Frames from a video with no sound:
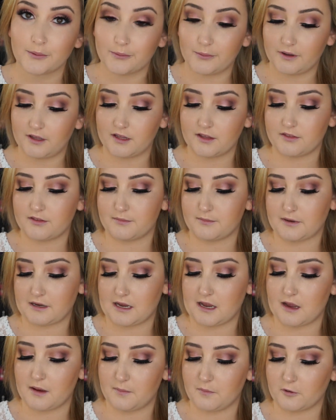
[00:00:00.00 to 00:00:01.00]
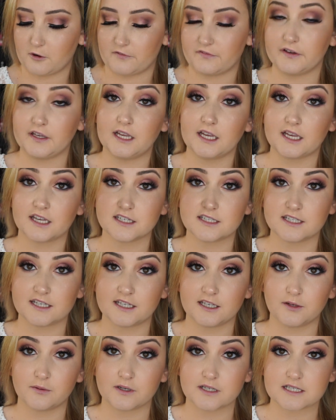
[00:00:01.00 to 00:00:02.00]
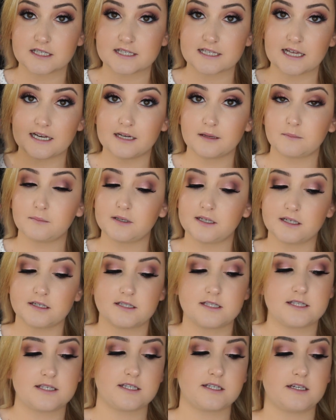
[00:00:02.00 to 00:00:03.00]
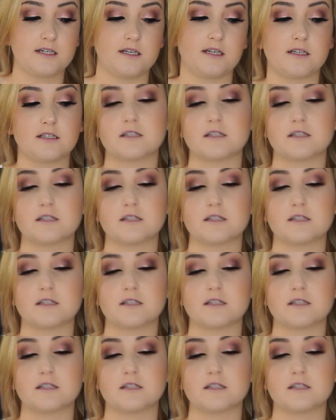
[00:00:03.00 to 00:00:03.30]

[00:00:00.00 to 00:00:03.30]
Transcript: with my Morphe Continuous Setting Mist.